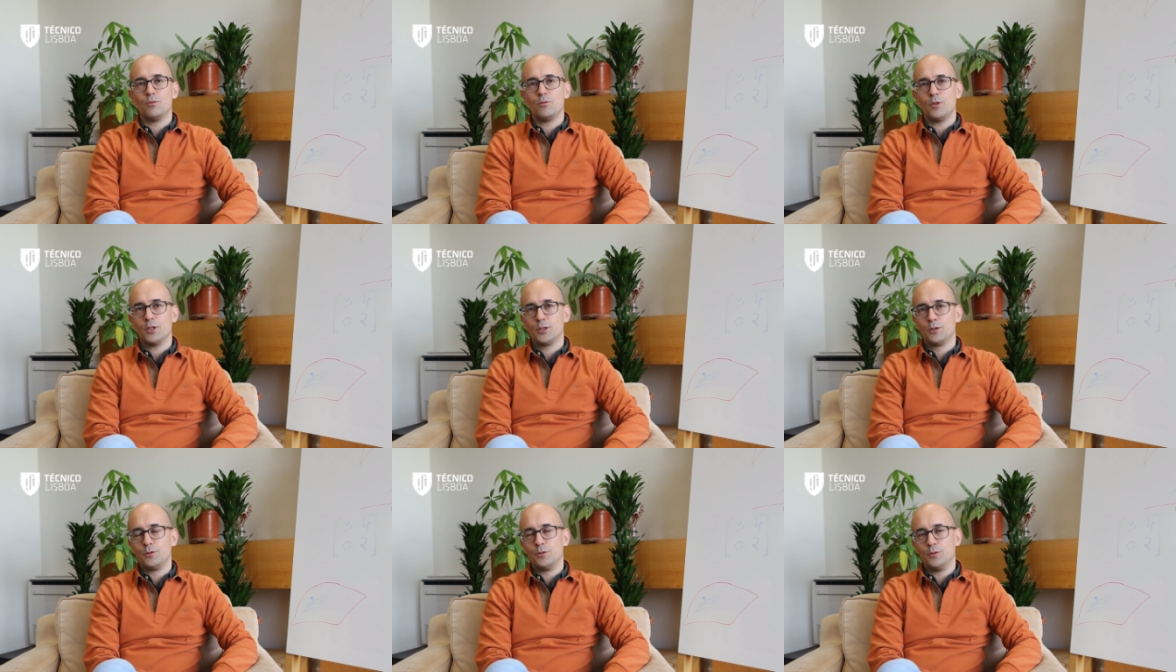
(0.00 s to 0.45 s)

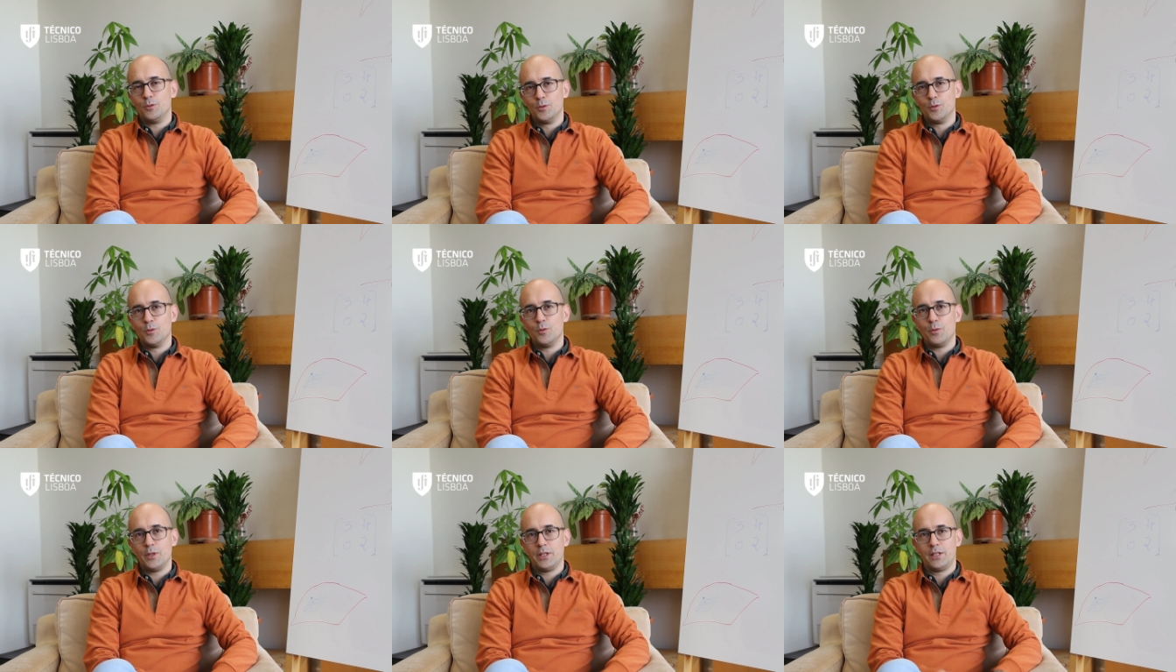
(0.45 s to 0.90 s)
want to
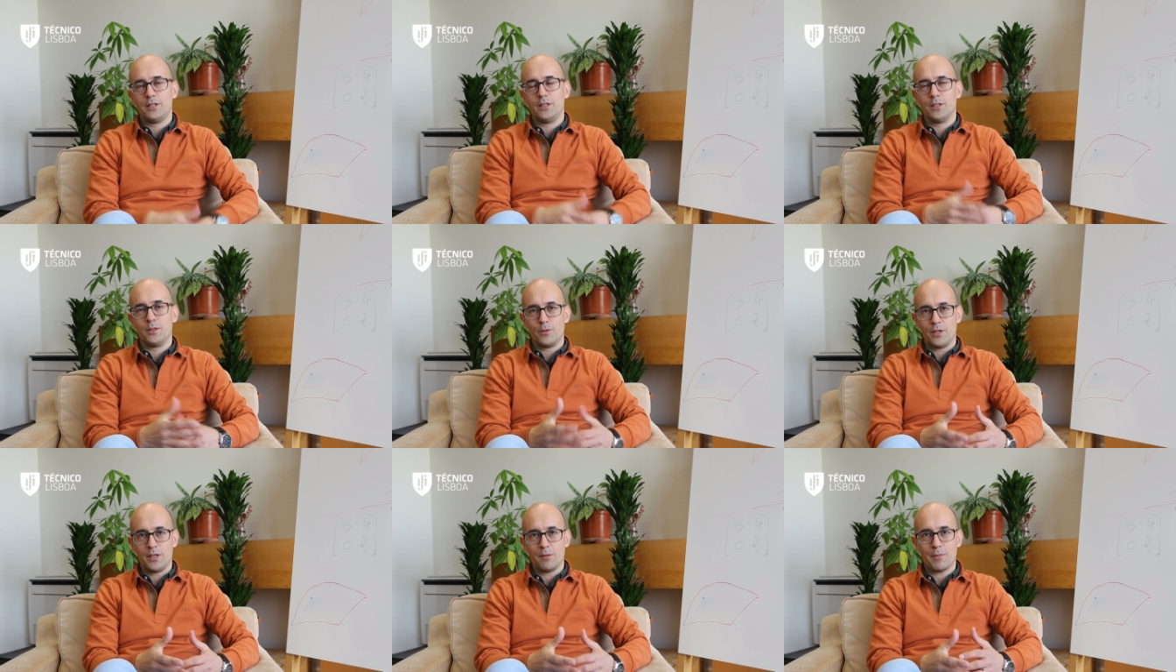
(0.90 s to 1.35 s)
do with
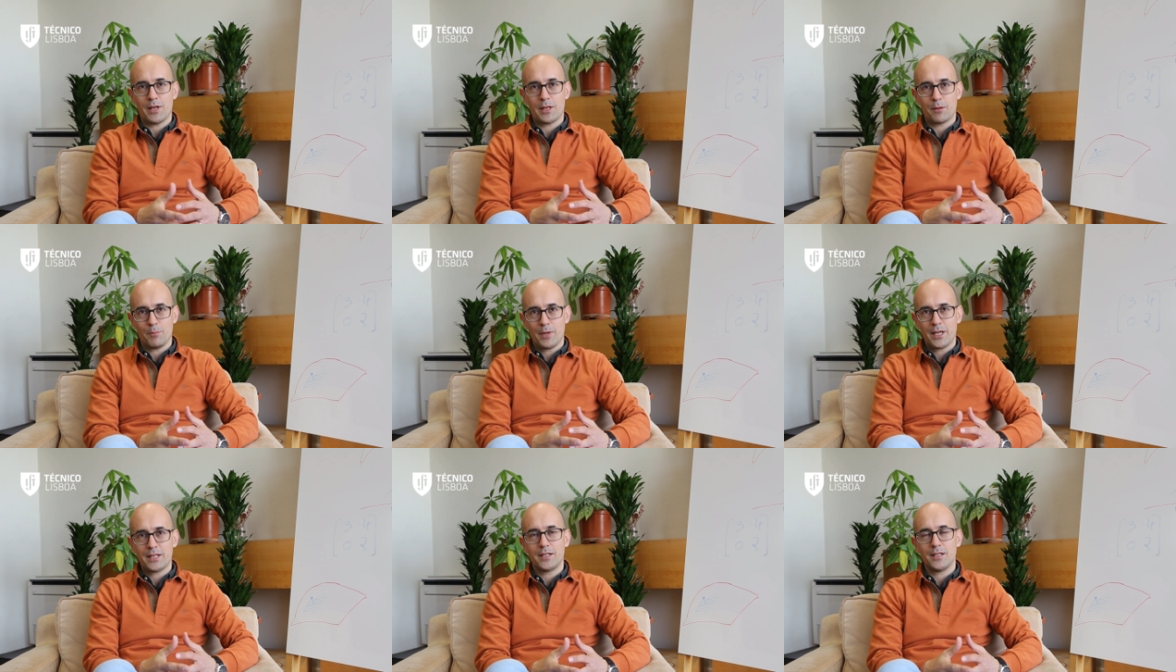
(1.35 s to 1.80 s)
the degree in
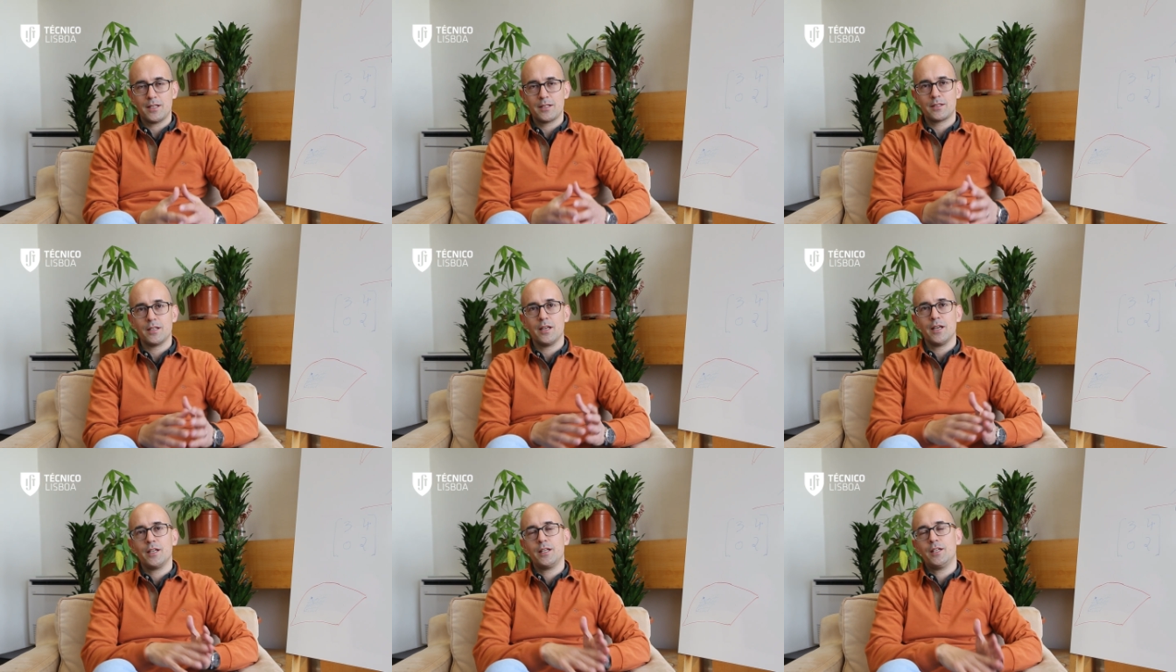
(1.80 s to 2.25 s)

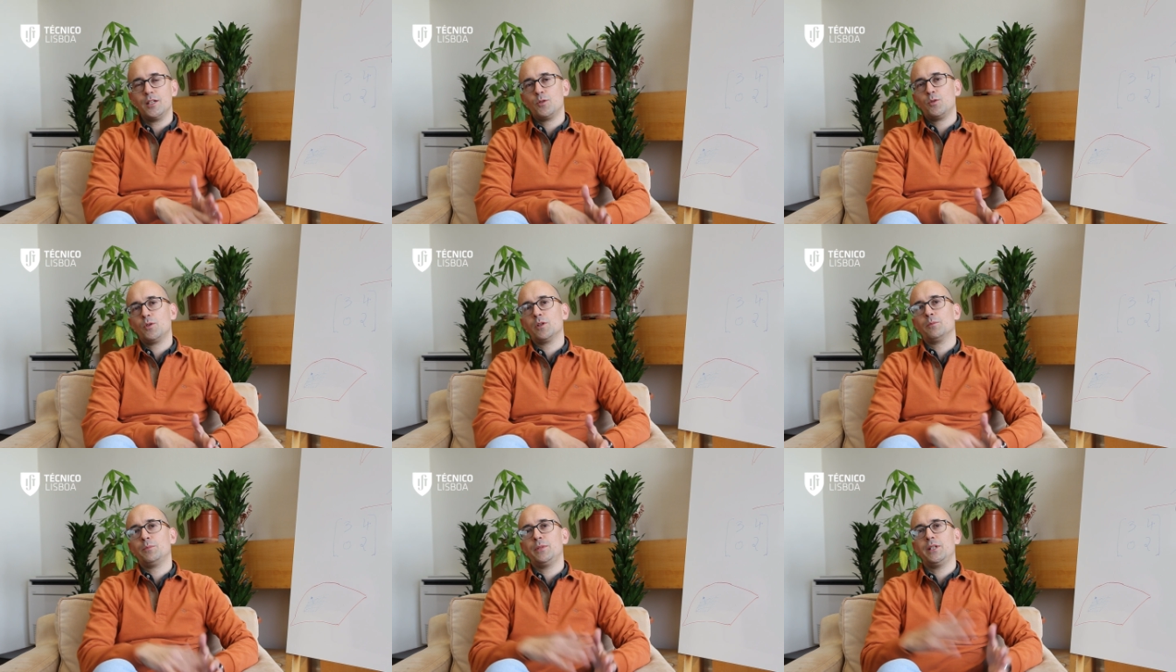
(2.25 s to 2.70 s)
mathematics, here
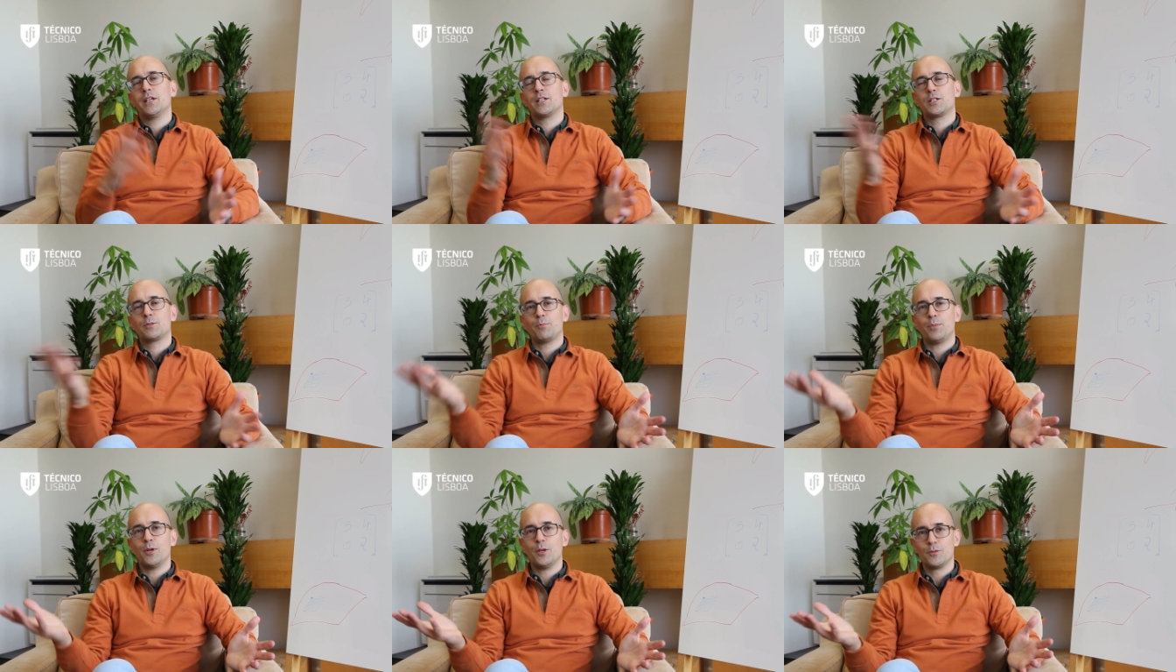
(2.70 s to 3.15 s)
you will be
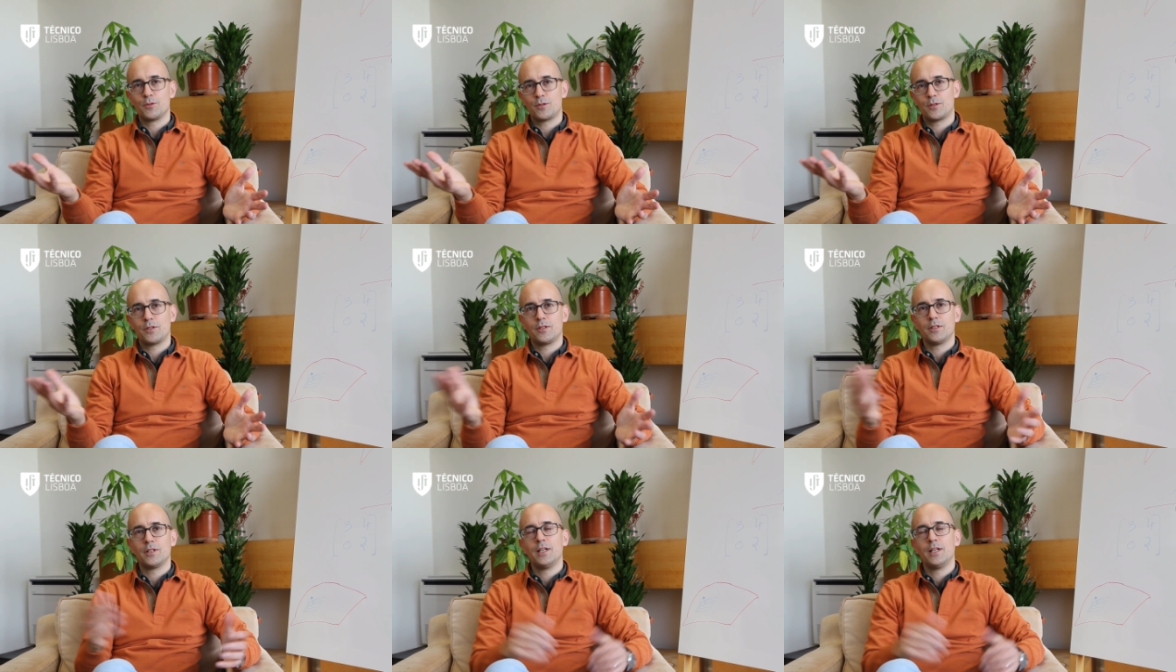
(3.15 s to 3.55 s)
exposed